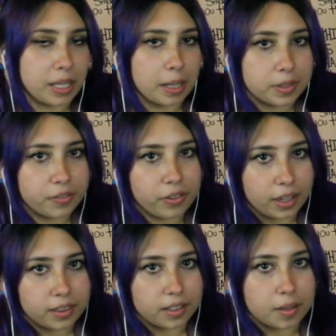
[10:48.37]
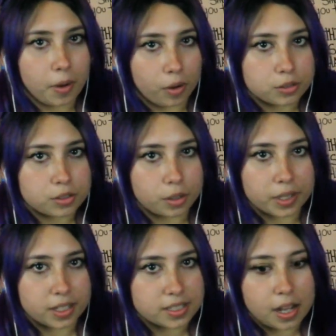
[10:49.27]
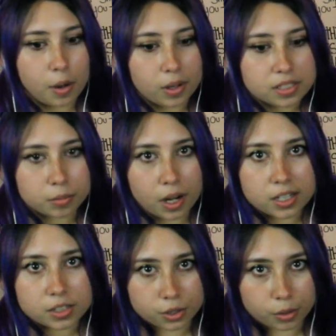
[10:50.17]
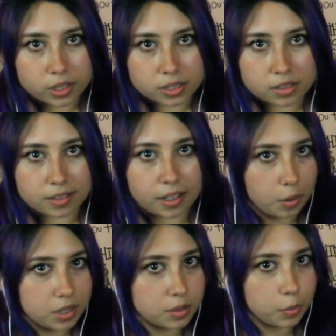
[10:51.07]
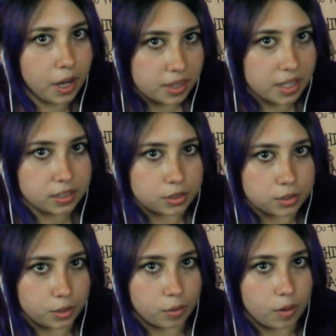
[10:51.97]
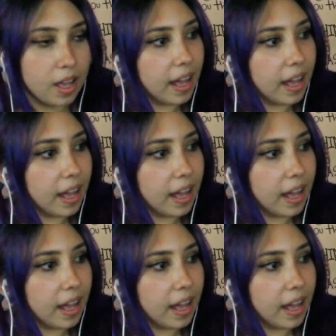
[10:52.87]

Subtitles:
I'm defending him also because that was the right choice. That was the right thing to do.